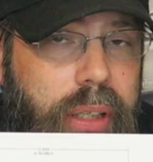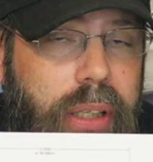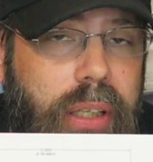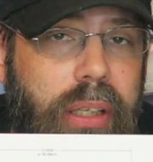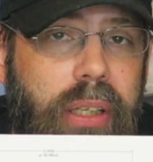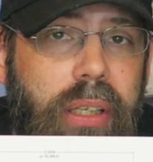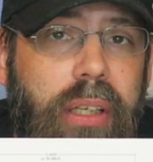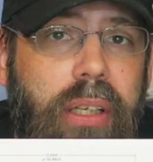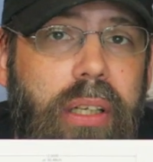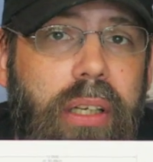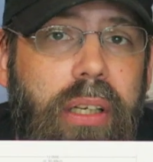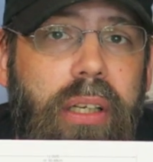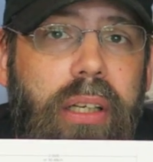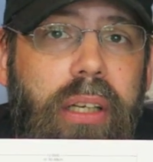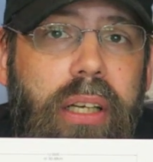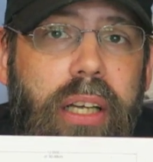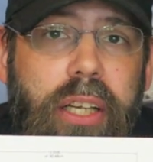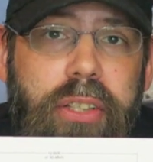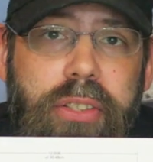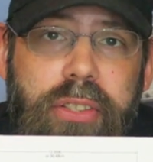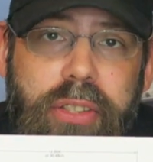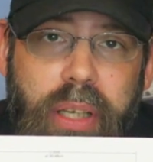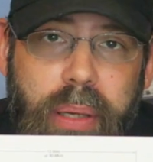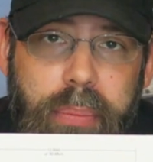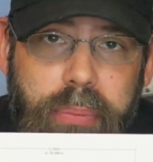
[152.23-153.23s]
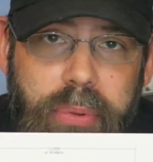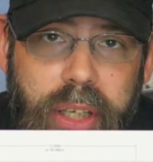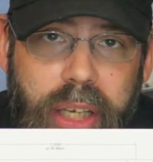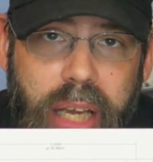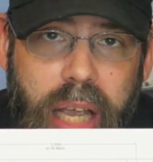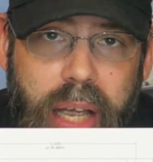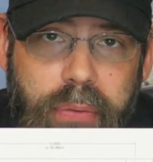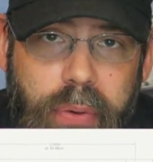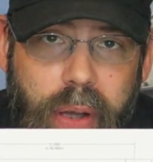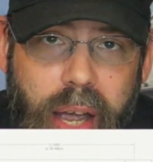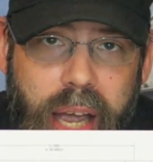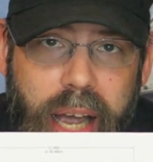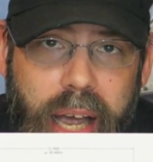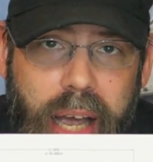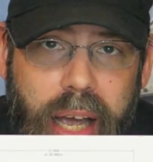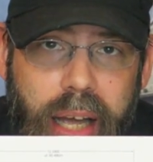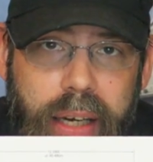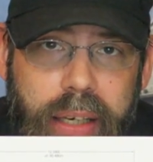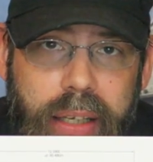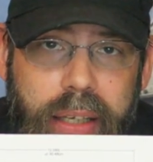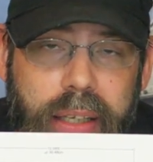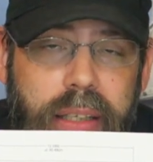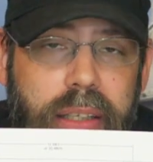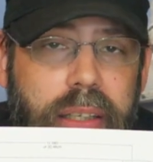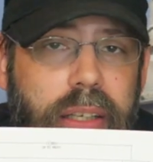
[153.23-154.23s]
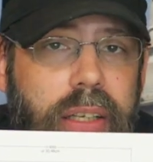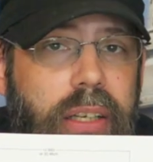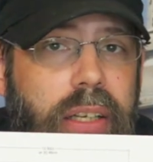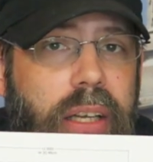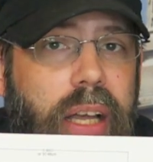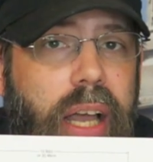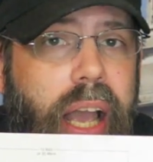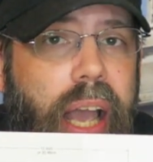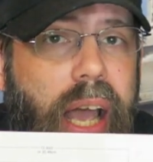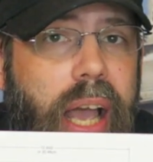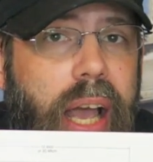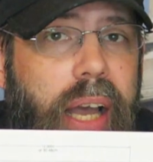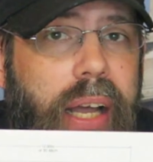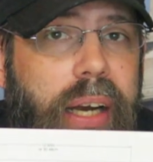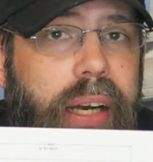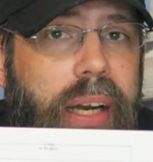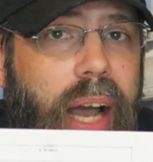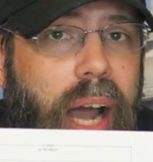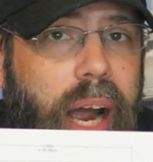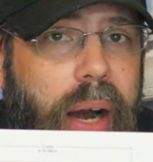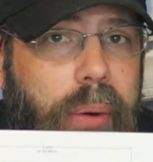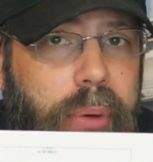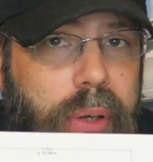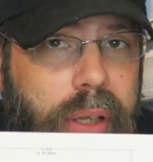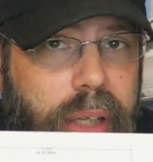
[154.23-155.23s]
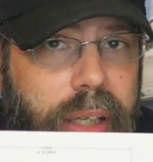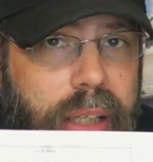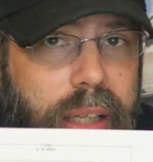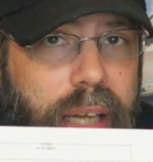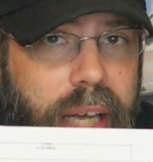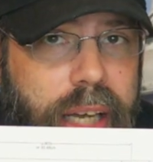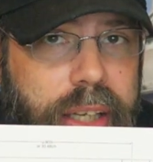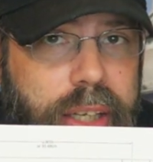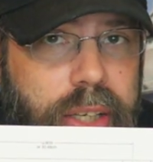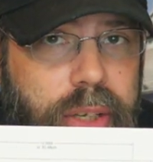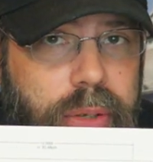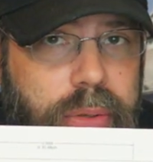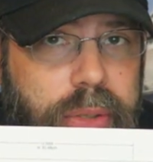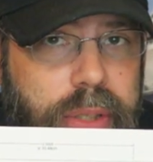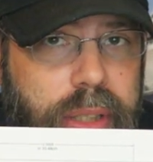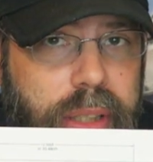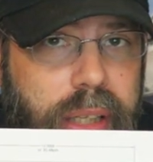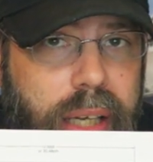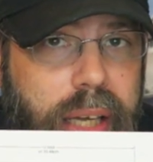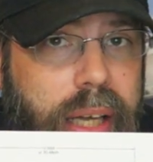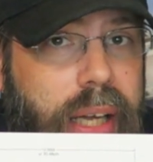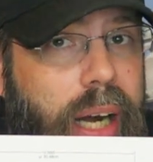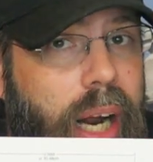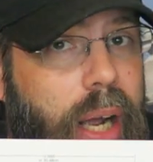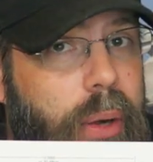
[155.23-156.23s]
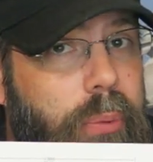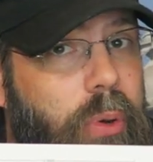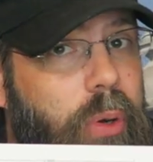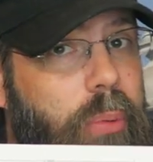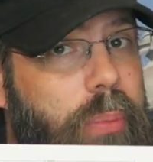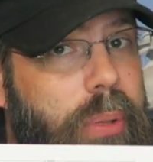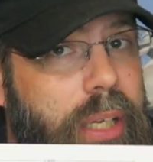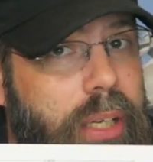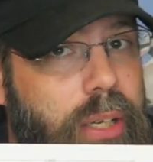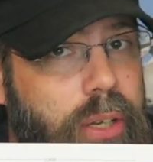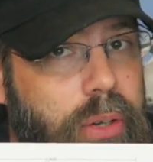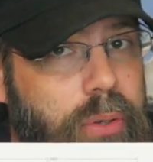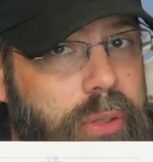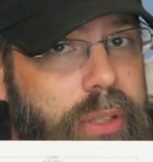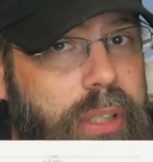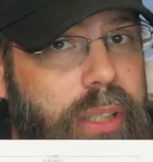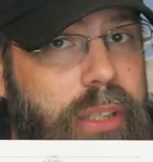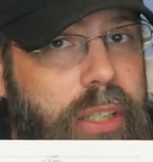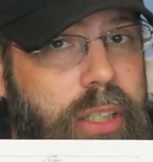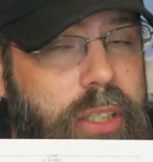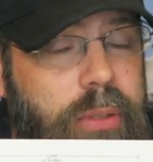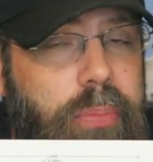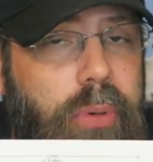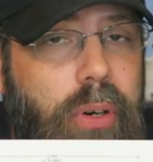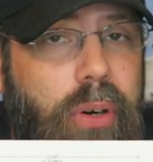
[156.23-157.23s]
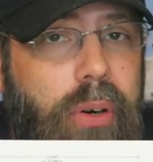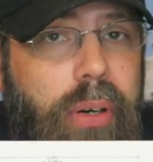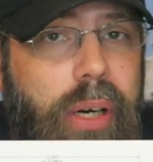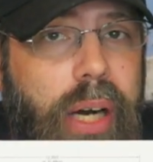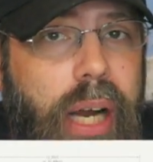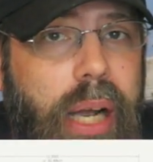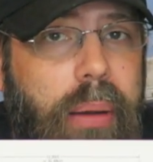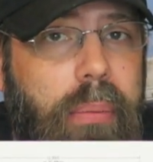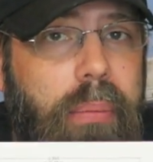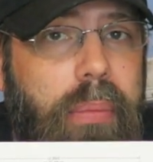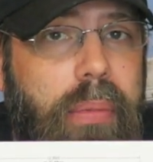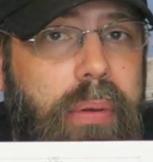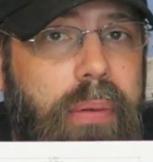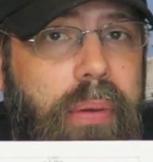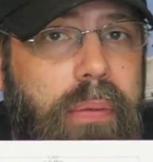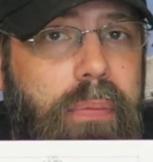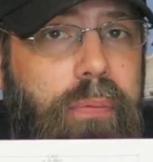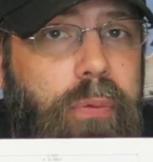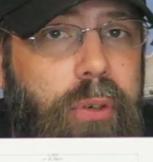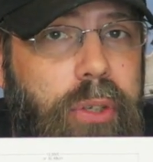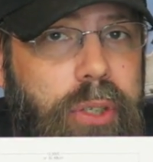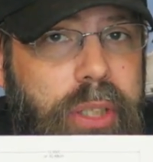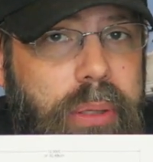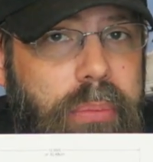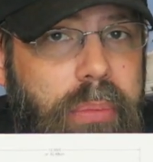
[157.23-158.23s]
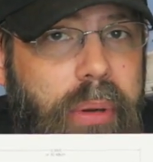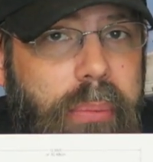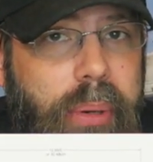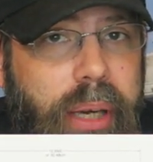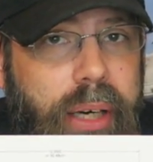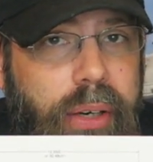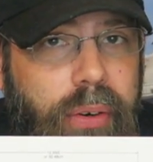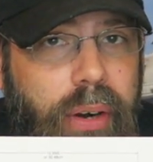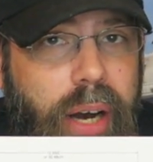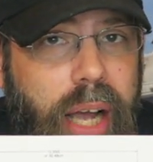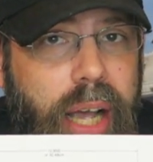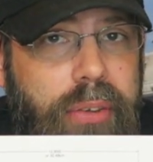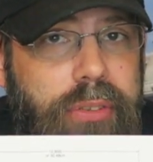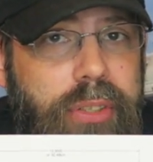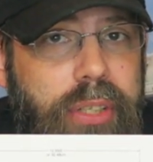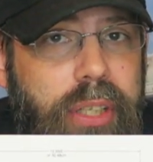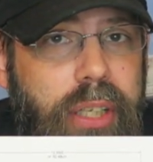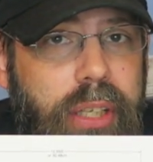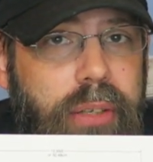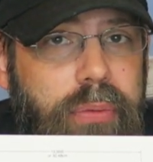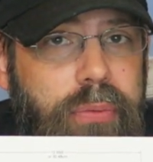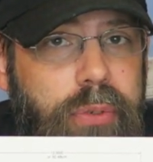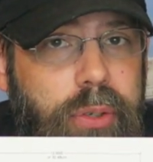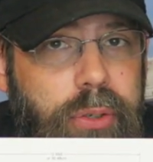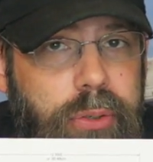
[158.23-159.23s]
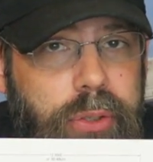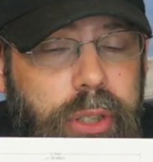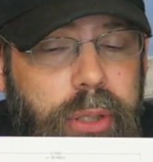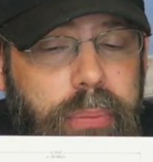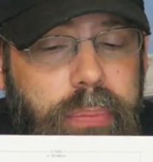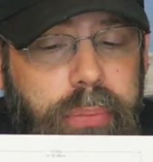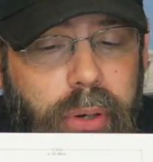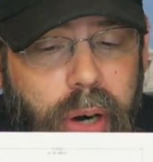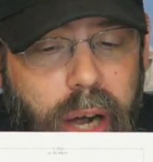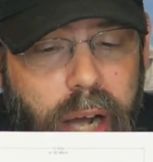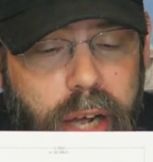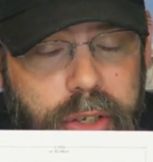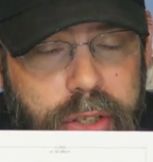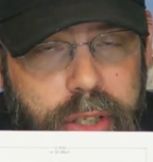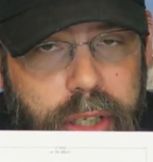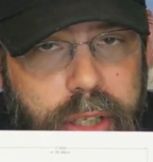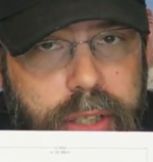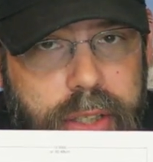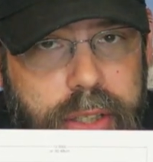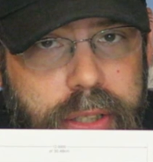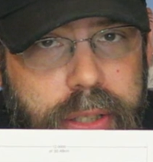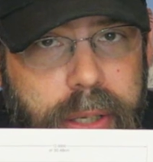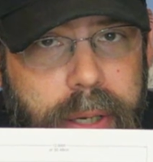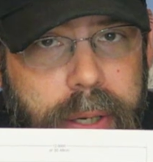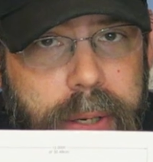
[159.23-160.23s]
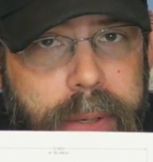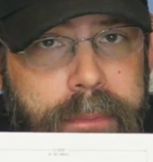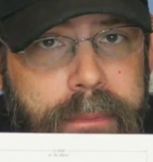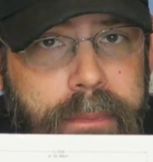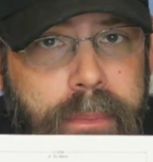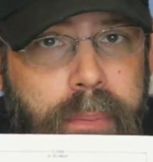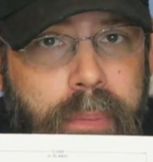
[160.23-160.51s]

it. It's something I've had, and I really like using it. And I will be using this program for some of my crafts in future projects.